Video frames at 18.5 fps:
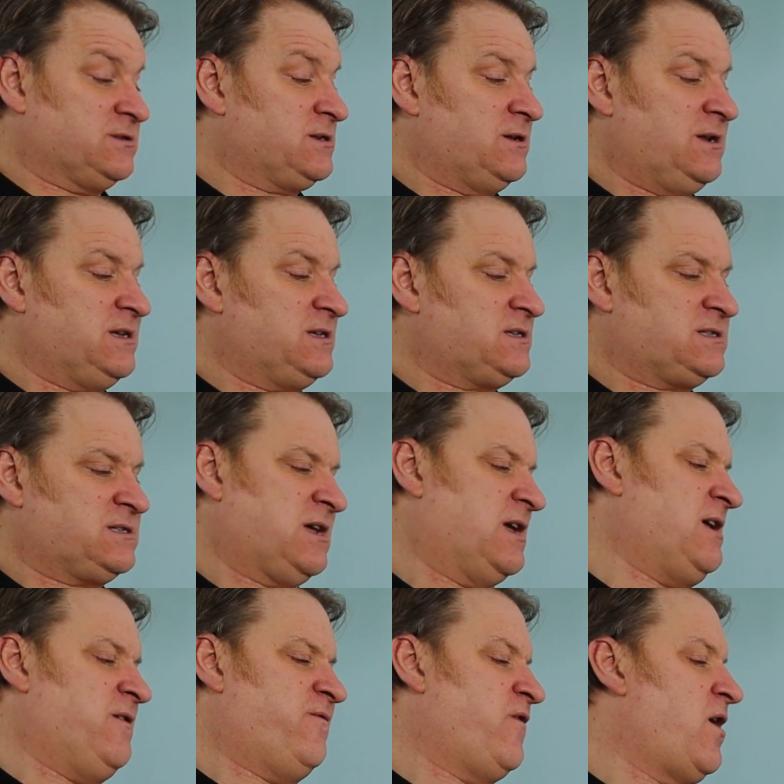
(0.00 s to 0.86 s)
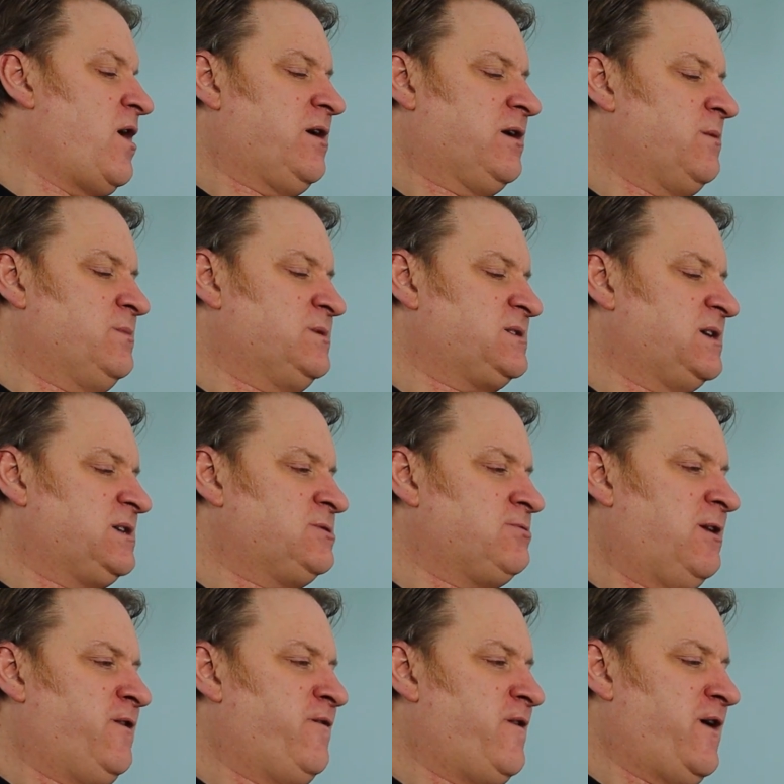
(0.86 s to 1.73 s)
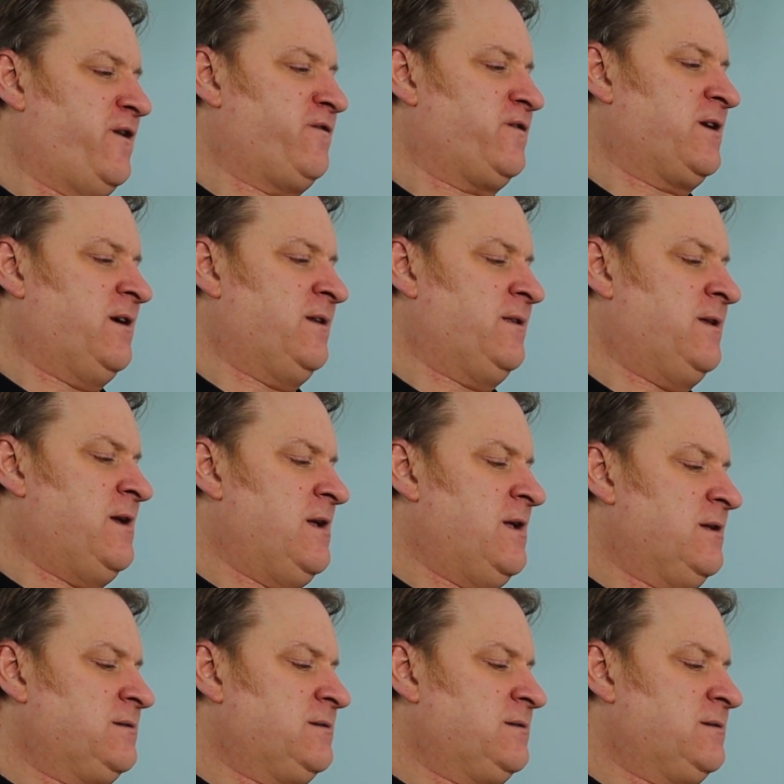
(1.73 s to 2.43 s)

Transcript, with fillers: So let's say, for argument's sake, 25 ton